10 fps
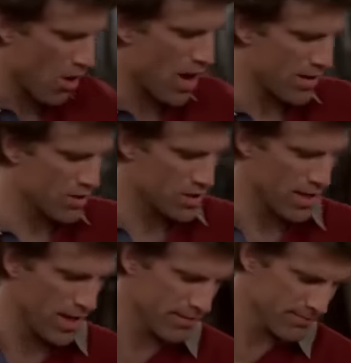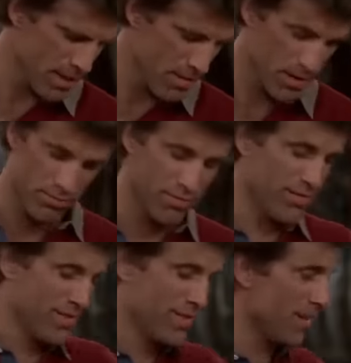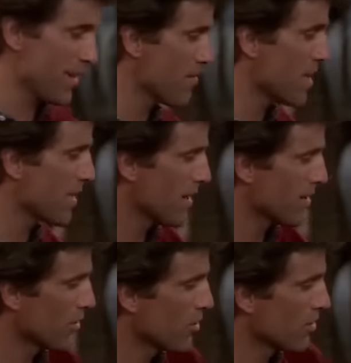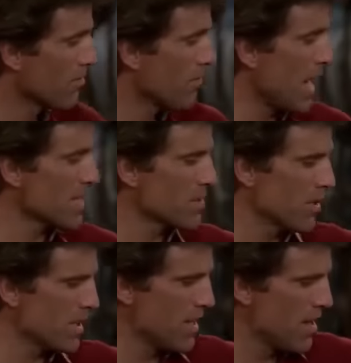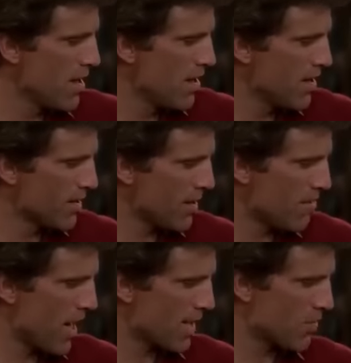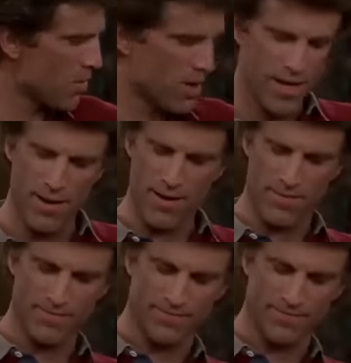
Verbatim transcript: no, I understand. I mean, silly of me. You couldn't possibly come back to work here.